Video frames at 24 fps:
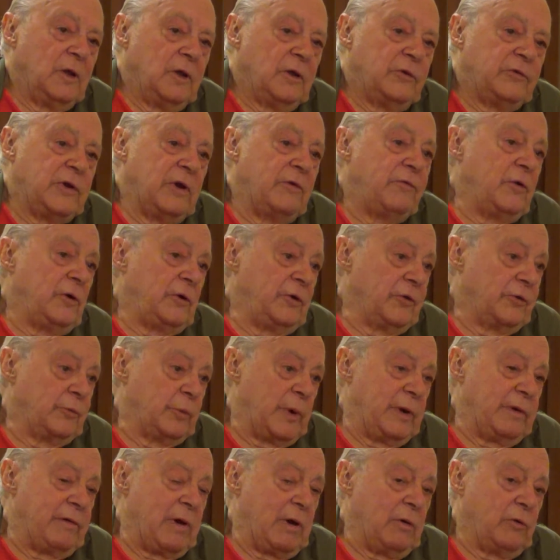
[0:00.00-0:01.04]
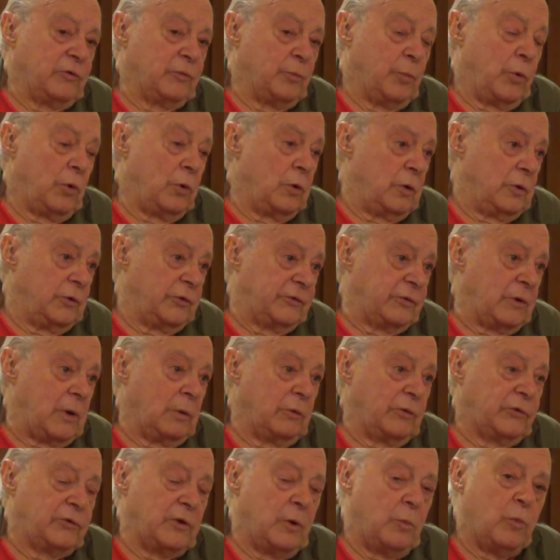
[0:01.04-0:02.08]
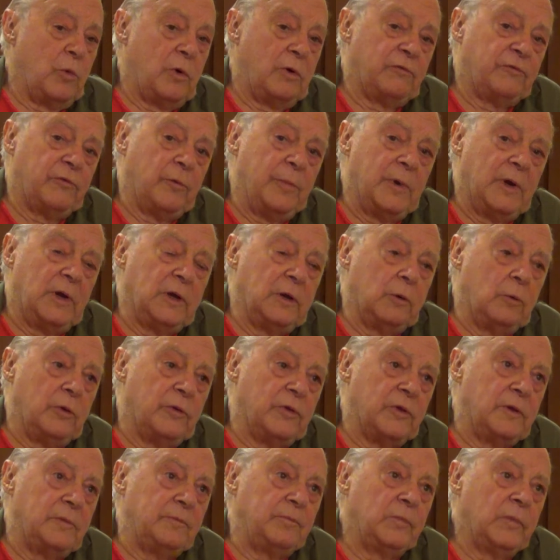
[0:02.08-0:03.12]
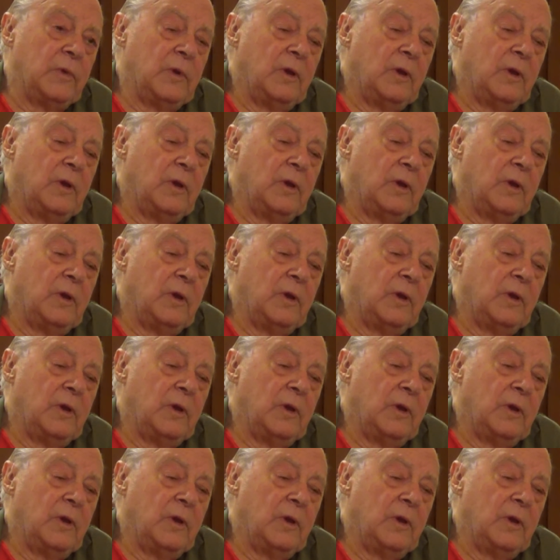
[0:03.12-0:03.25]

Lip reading: Sheffield is where I was born, so I was somewhat familiar with it.